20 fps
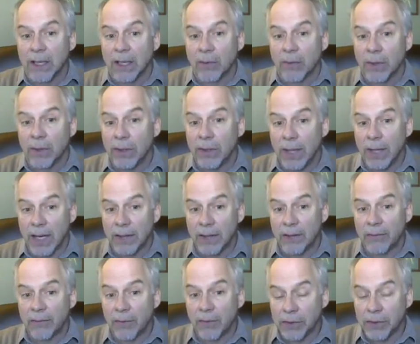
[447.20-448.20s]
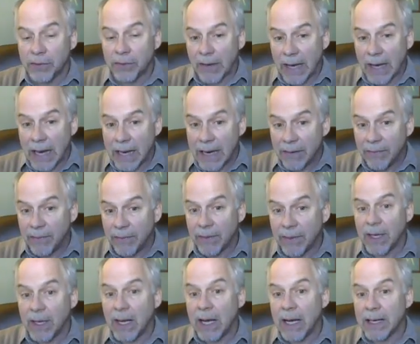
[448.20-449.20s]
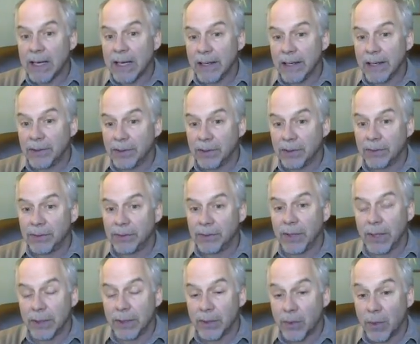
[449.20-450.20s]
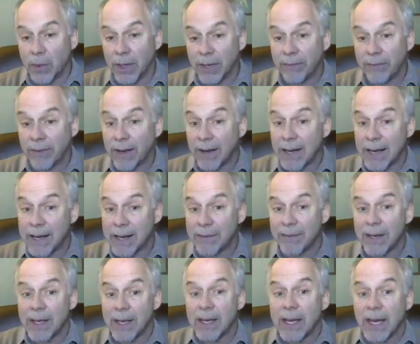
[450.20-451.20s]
When you add the first 5 odd integers, you get 25.